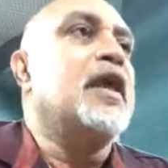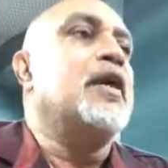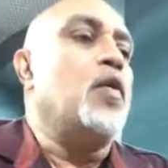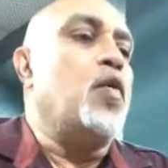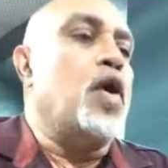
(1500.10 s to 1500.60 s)

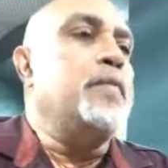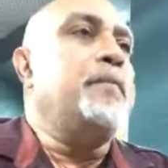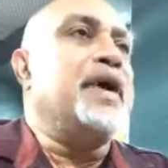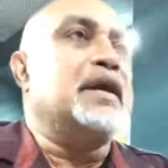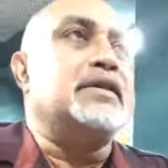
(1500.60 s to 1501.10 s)
one
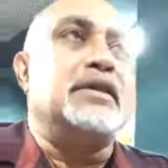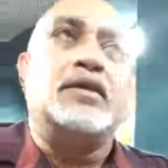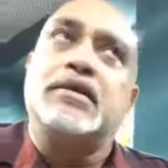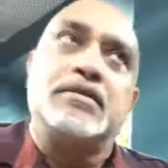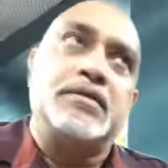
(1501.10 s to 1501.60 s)
partner
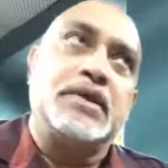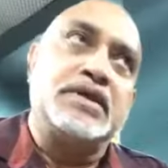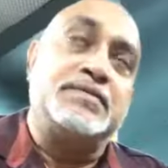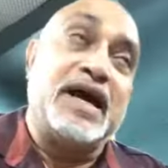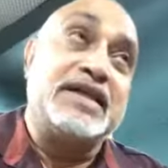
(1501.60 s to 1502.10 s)
is
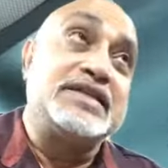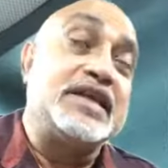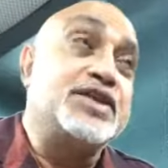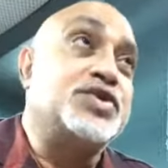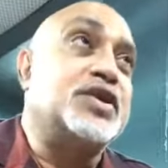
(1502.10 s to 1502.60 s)

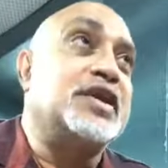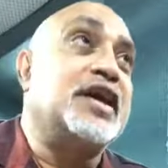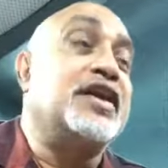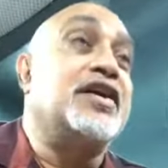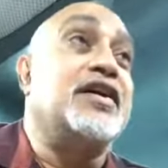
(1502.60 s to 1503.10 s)
bisexual and
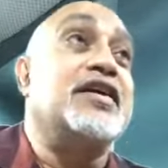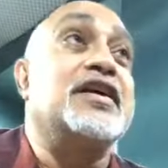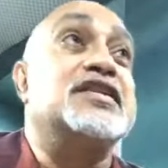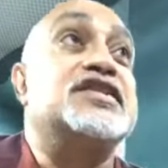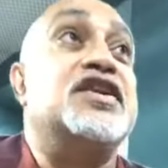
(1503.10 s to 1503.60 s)
the other
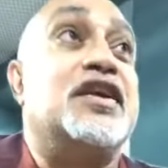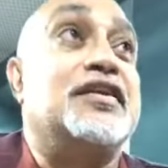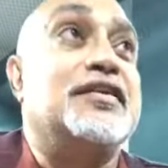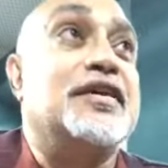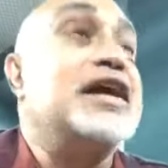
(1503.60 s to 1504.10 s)
is not.
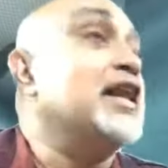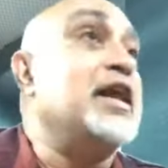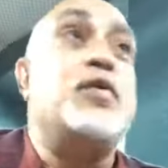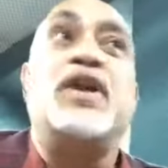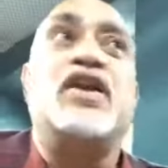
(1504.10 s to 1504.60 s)
They
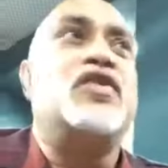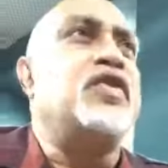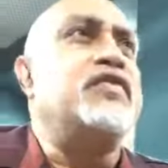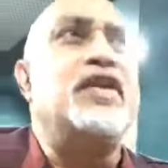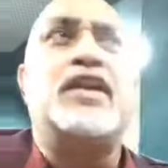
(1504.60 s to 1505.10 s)
will not
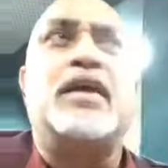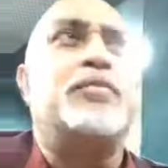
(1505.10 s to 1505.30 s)
reveal that